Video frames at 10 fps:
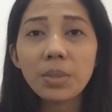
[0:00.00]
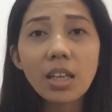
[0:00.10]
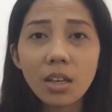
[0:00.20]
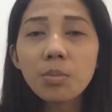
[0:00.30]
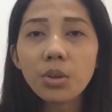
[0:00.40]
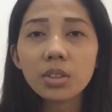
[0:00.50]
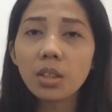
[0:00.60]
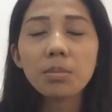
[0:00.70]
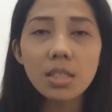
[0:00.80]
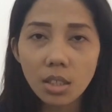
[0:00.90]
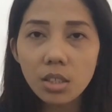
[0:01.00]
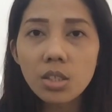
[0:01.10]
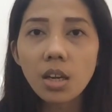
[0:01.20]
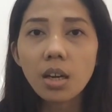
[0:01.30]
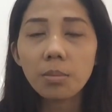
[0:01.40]
PM or direct
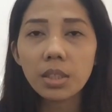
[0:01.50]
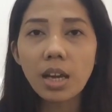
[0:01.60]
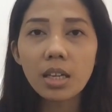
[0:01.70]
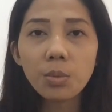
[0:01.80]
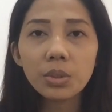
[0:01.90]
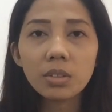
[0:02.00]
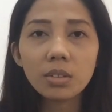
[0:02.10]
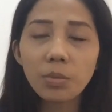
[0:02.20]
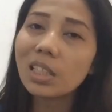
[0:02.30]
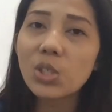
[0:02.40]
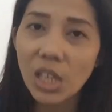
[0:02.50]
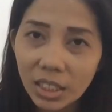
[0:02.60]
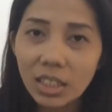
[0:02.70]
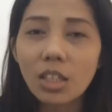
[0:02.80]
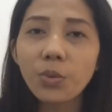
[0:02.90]
message, but I would definitely
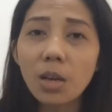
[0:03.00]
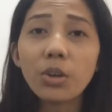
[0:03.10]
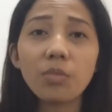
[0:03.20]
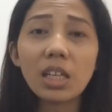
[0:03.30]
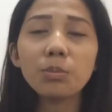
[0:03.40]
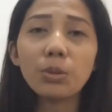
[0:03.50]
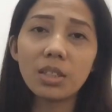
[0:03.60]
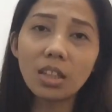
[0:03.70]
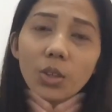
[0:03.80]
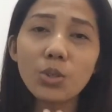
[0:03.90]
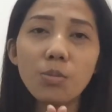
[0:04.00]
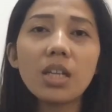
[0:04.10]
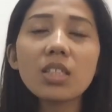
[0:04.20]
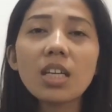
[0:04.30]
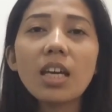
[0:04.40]
check it if I'm unavailable. But thank you so
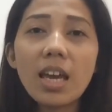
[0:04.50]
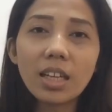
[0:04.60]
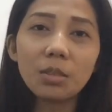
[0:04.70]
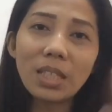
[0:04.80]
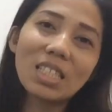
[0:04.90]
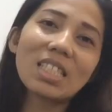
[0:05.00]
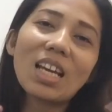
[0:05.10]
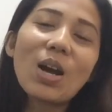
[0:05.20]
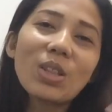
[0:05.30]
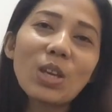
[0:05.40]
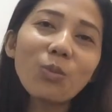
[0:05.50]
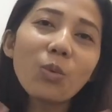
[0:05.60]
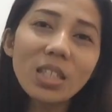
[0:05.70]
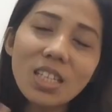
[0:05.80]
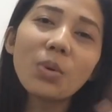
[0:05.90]
much, and God bless. Thank you
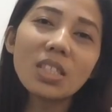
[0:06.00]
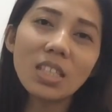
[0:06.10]
for watching